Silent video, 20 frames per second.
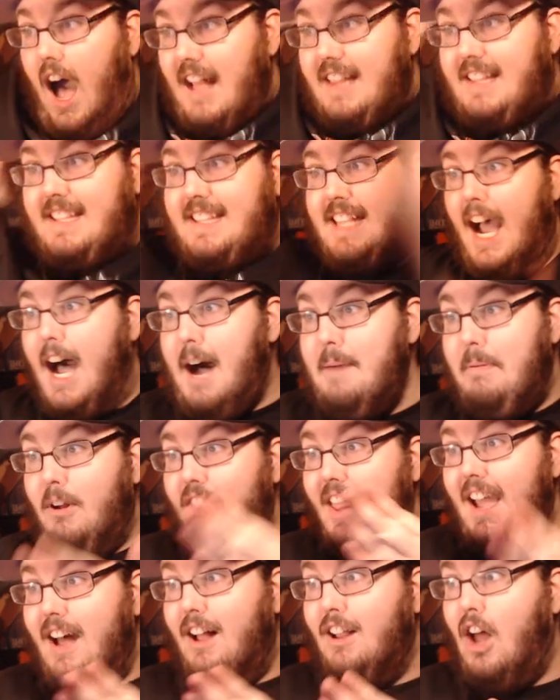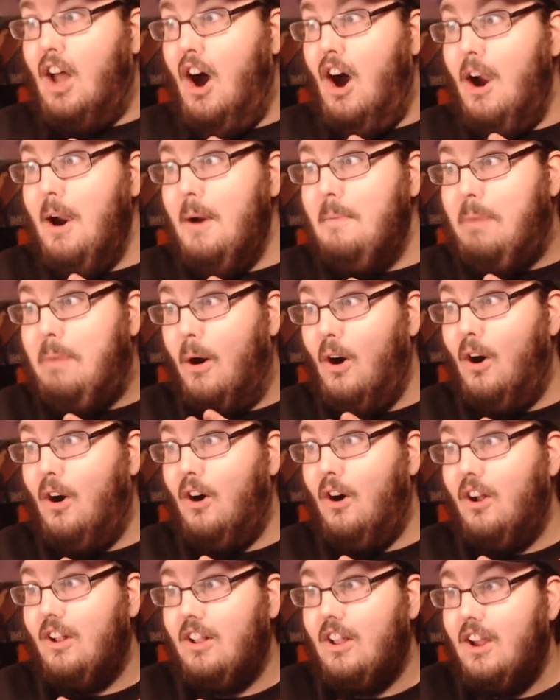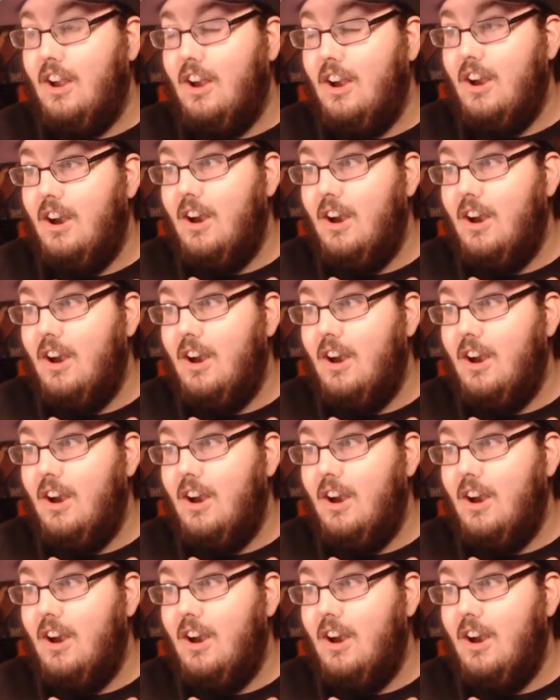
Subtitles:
A double LR pull!